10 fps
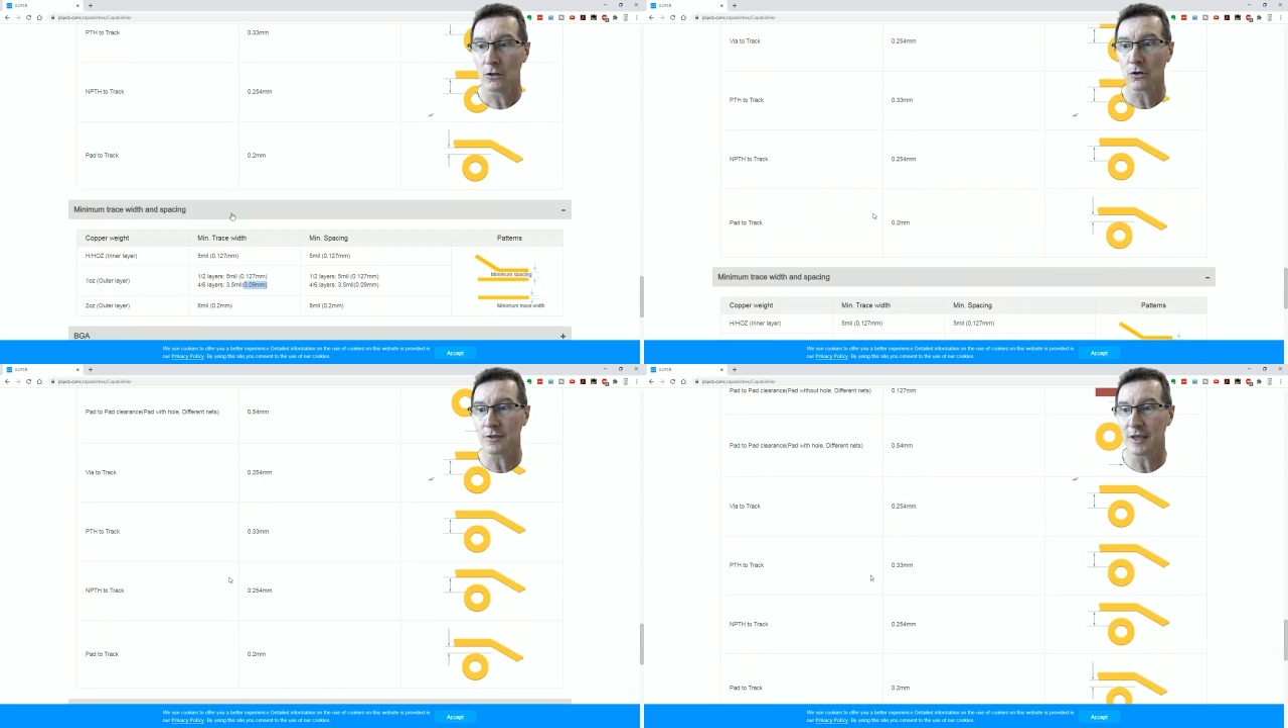
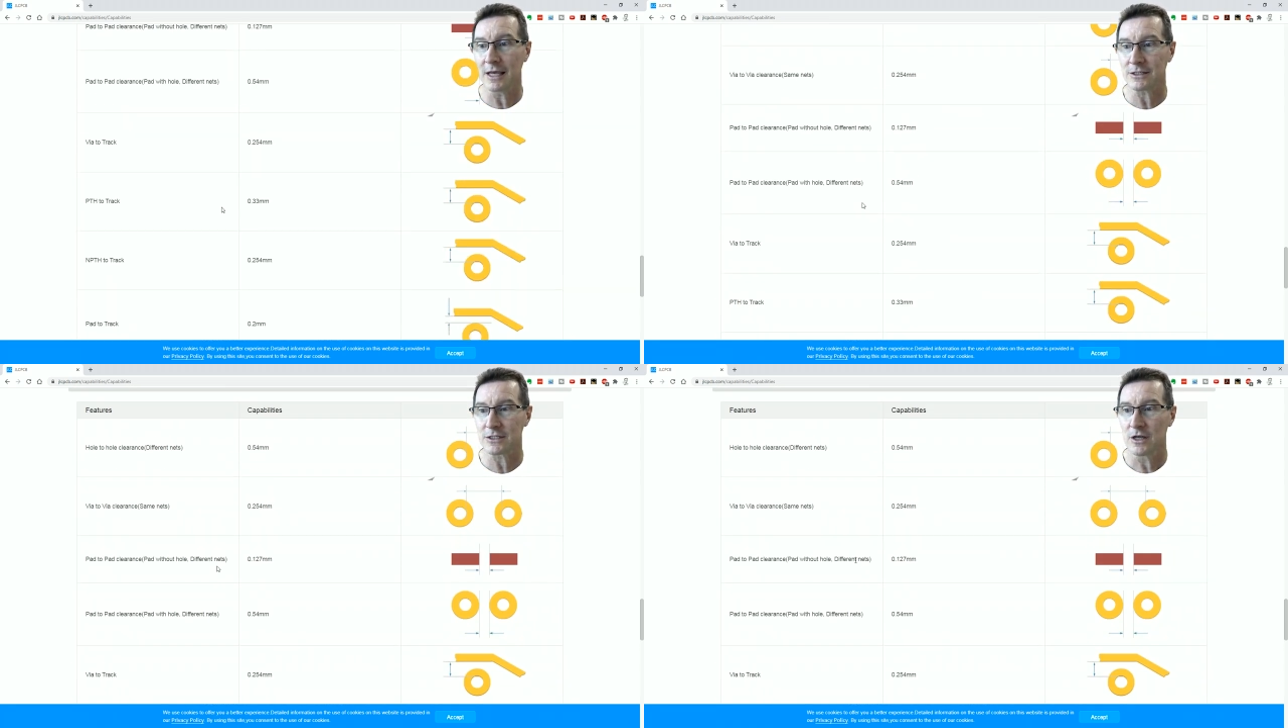Look at
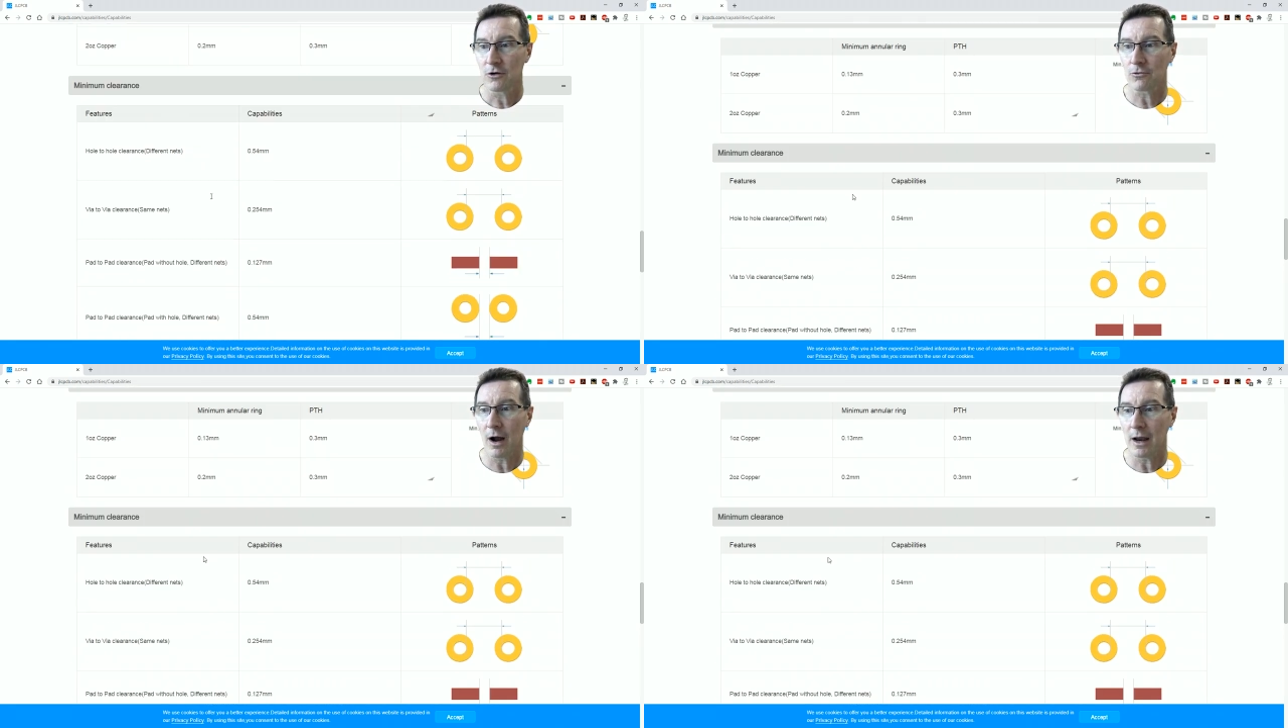this,
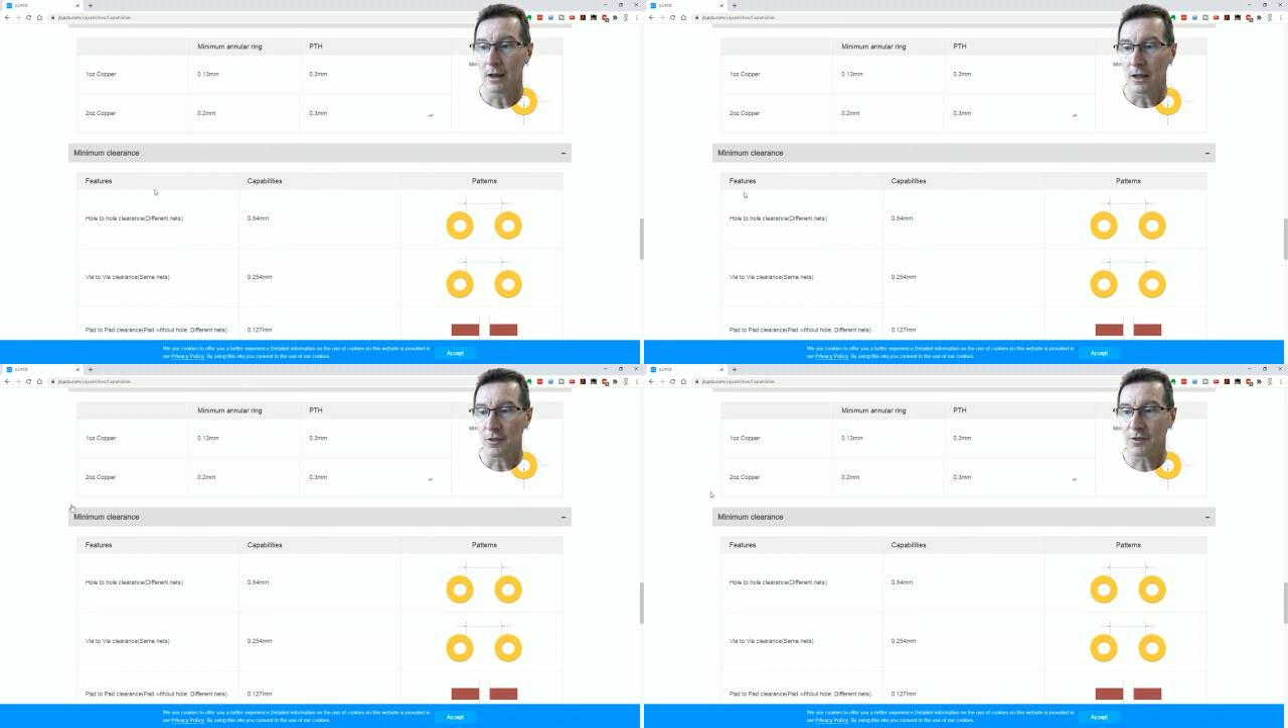right?
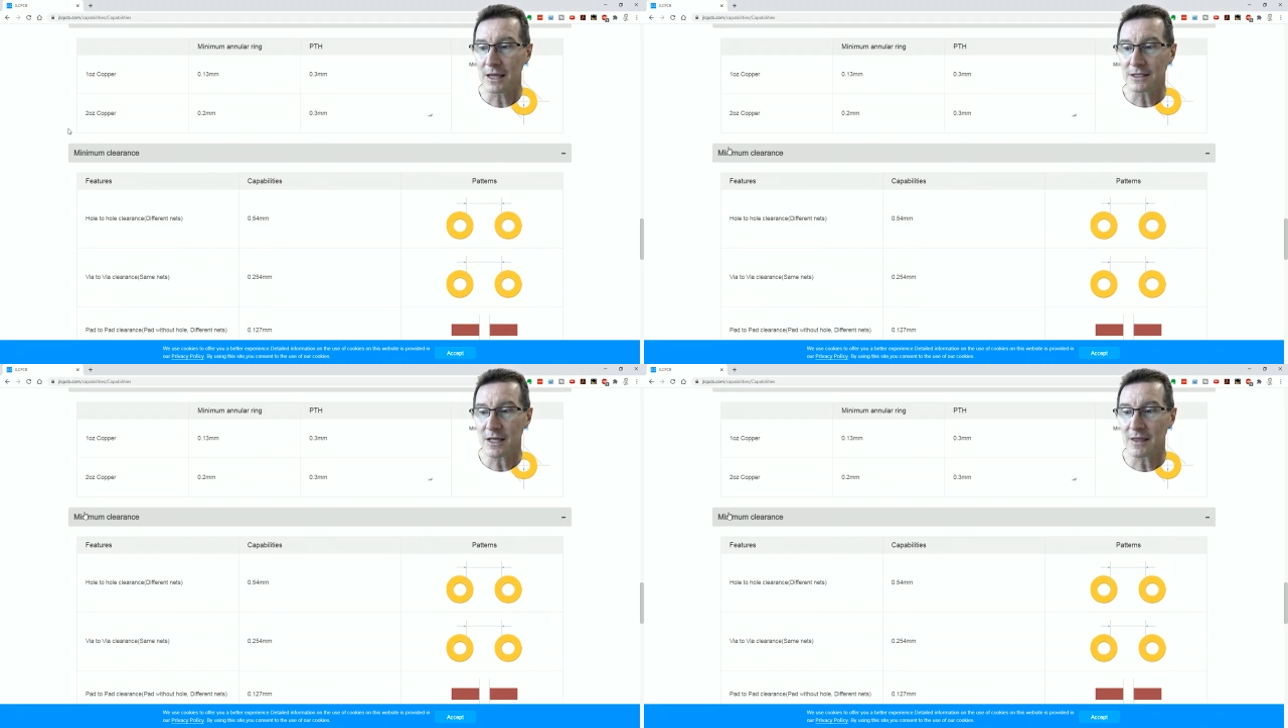
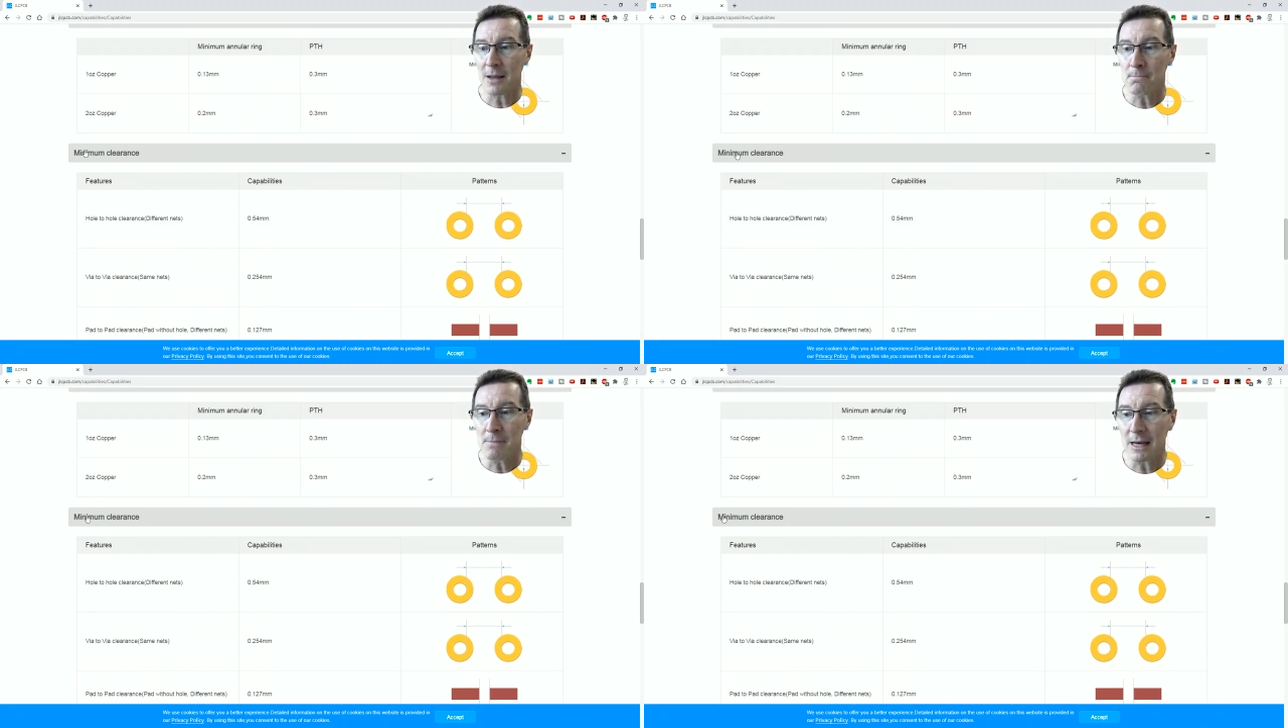These are
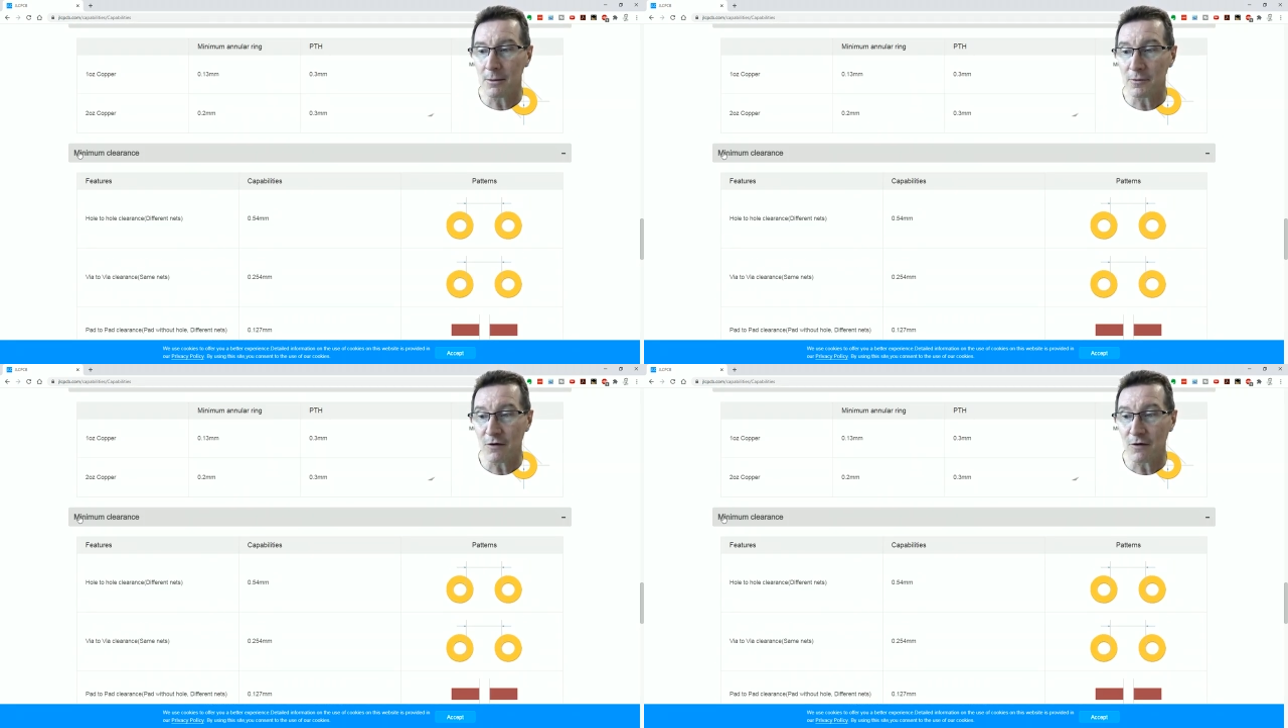their minimum.